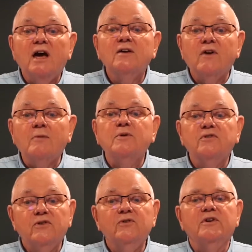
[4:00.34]
of
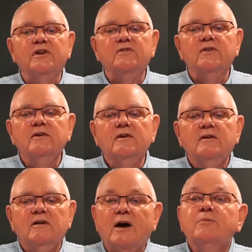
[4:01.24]
opportunities.
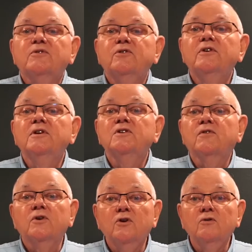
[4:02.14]
Opportunities
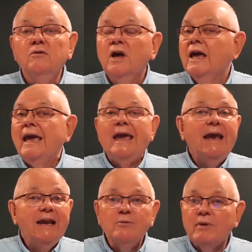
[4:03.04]
for who?
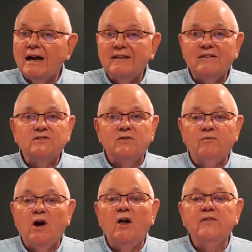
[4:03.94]
Anybody that's
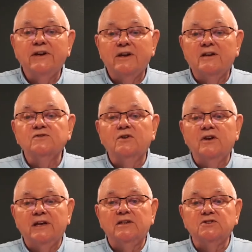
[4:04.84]
involved in the electrical
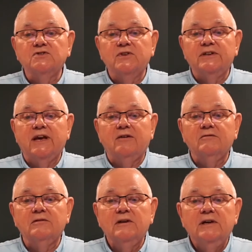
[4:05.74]
industry then.
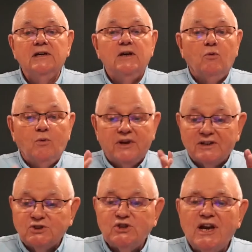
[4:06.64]
When
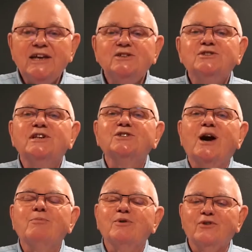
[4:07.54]
there's change, there's
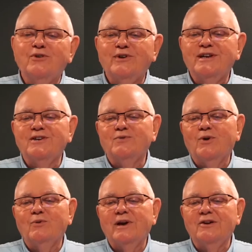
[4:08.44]
opportunity is
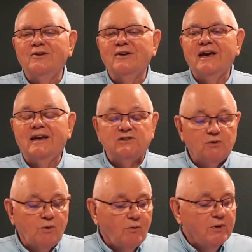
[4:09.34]
one way to look at it. So
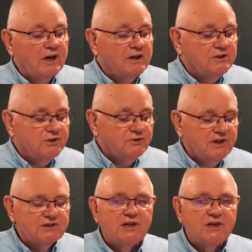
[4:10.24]
what we're going to do is